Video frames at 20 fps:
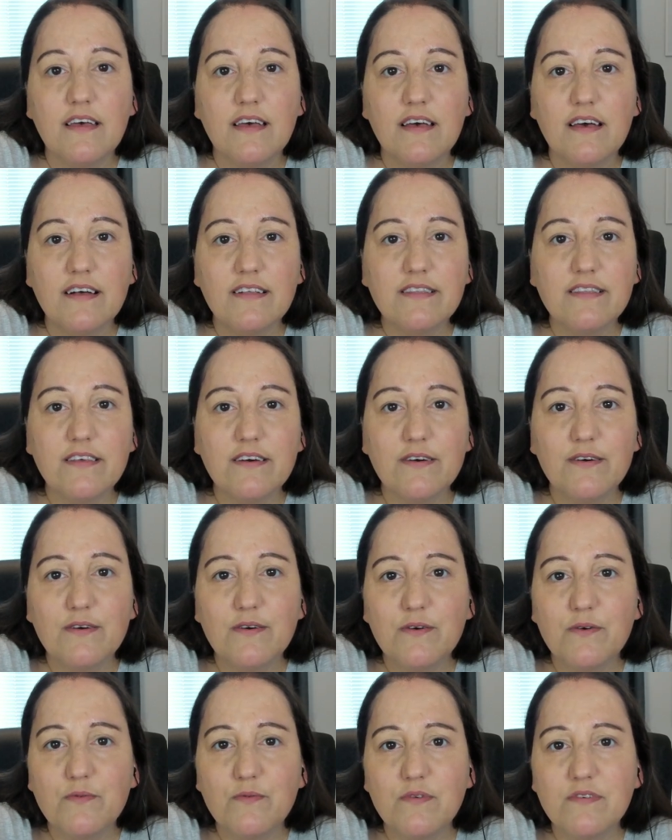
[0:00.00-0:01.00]

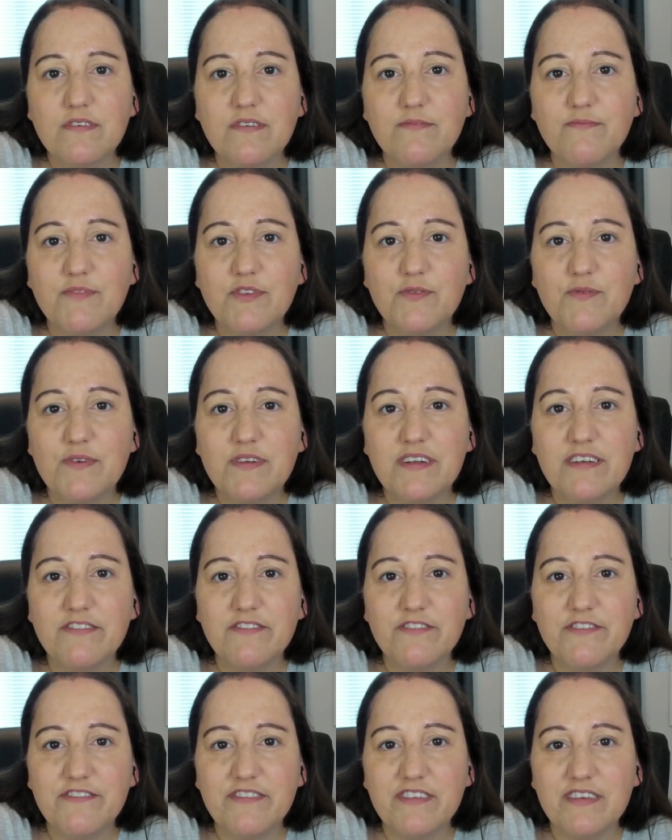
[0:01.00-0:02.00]
Hello, welcome to
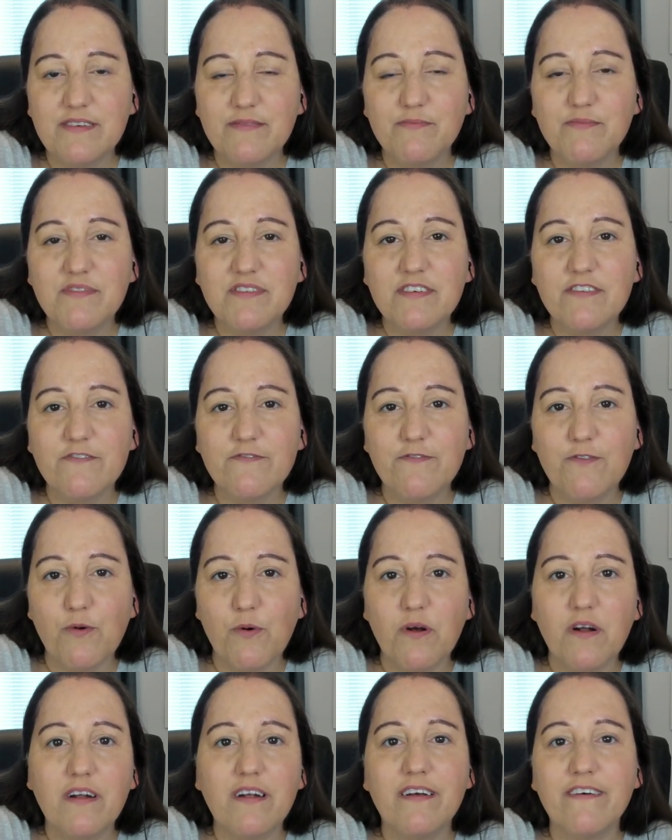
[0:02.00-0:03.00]
another Sims
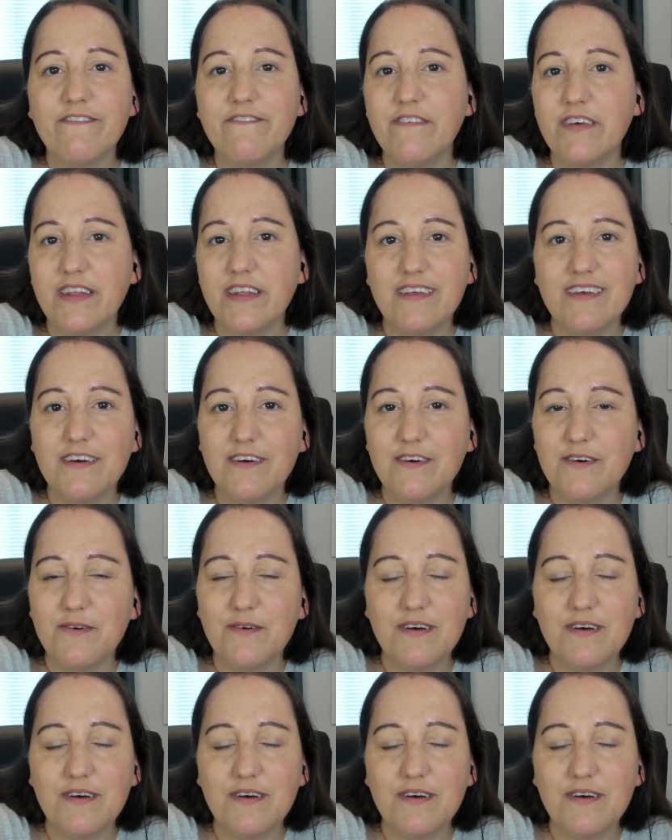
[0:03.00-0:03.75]
4 video.